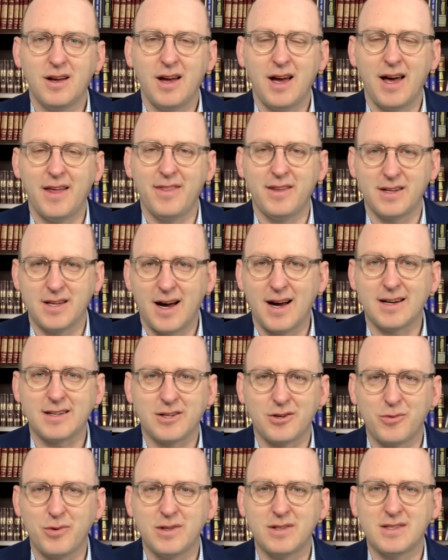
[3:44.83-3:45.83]
And the
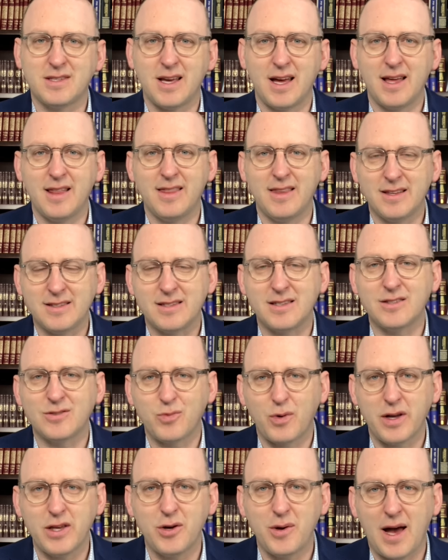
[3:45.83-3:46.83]
doctor would say, This is
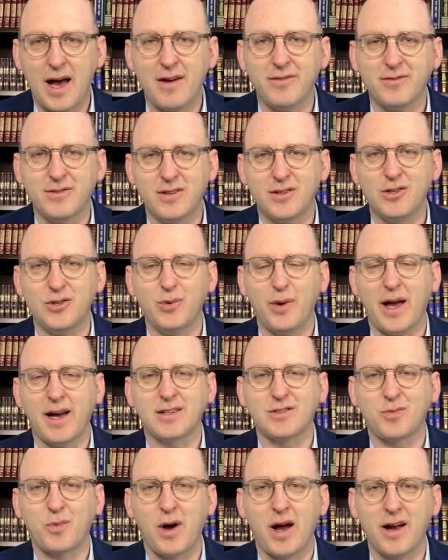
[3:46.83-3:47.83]
what you have to do,
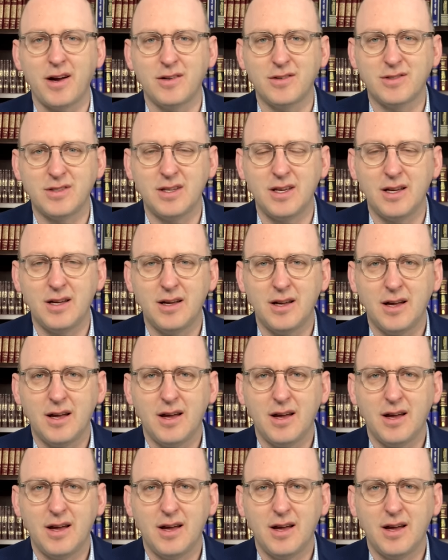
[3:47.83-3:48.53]
X, Y, or Z.